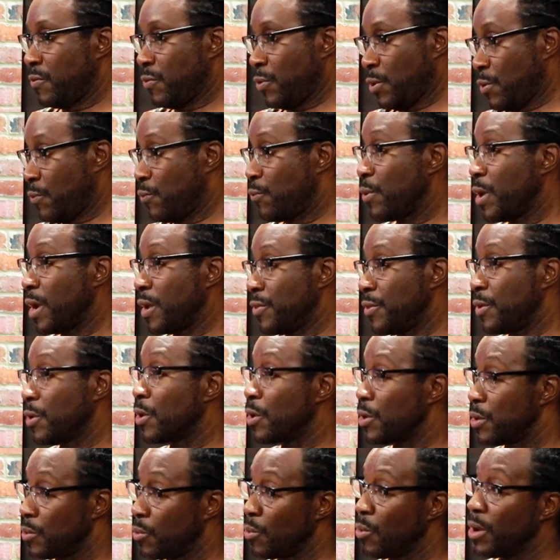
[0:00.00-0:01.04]
If they're afraid, they're
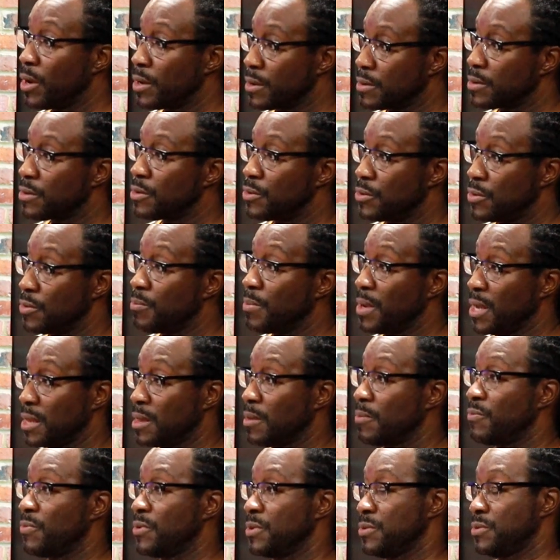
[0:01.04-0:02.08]
going to want you to make
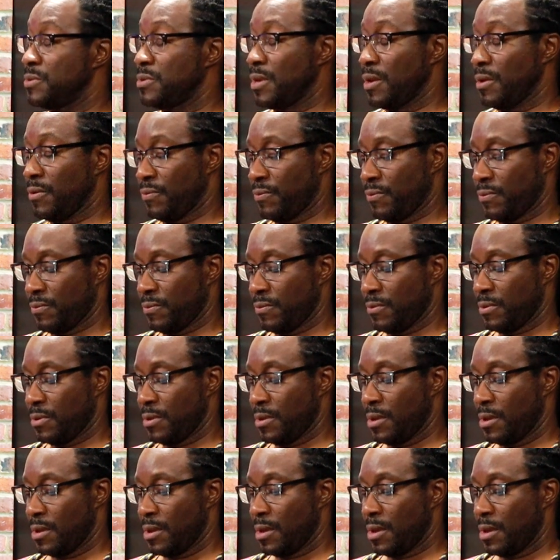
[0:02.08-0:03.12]
them feel safe.
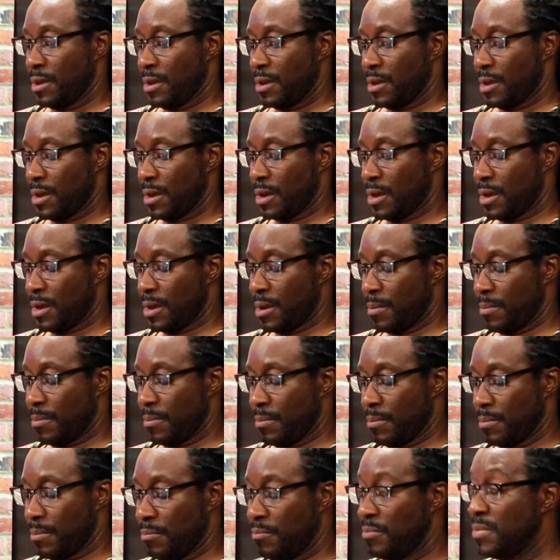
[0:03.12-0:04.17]

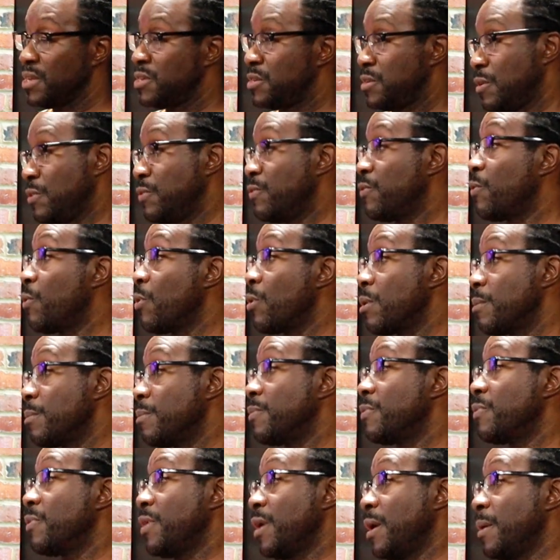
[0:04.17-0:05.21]

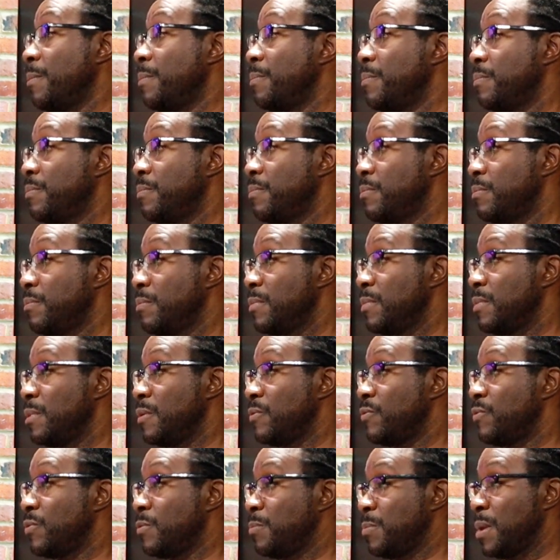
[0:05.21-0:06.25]
Misinform them.
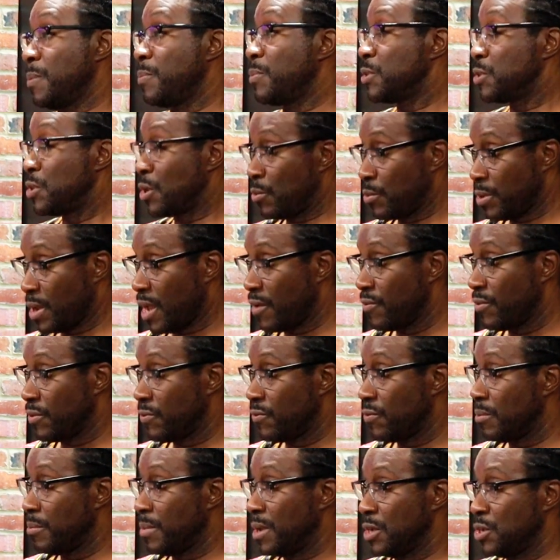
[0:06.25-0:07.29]
If people don't have
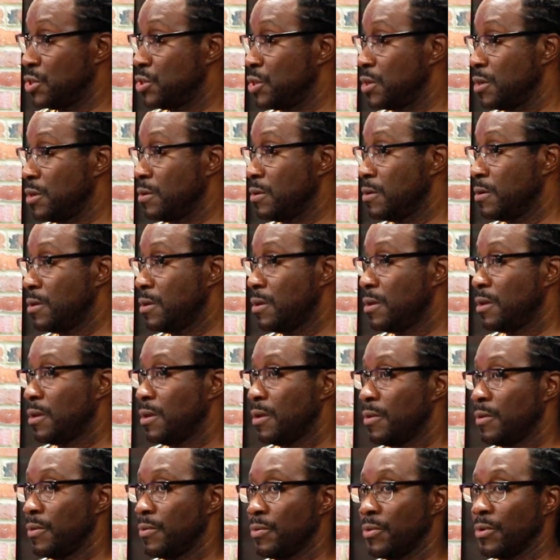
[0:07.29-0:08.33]
information,
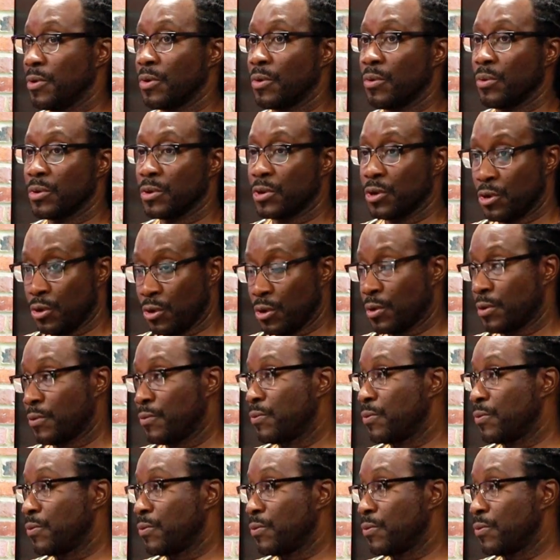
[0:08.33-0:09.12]
they're going to